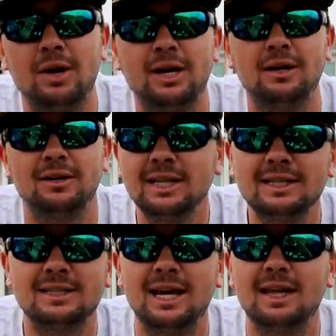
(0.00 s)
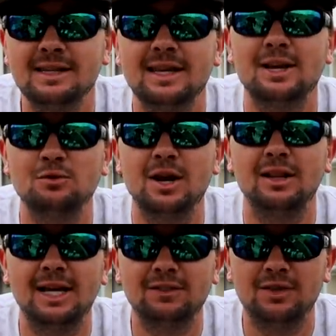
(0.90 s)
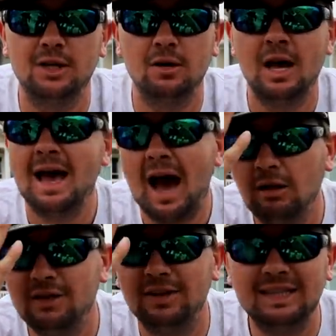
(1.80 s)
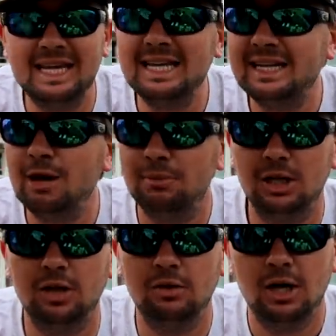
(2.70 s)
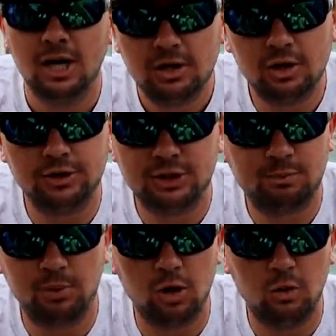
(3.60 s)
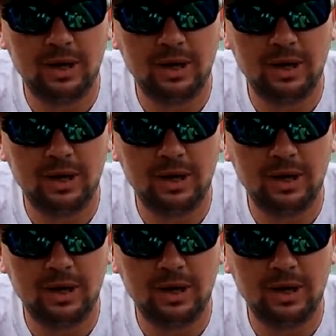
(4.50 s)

right here. I think this is the hat. This hat I was wearing in the last video. I'll leave a link down below to the Spro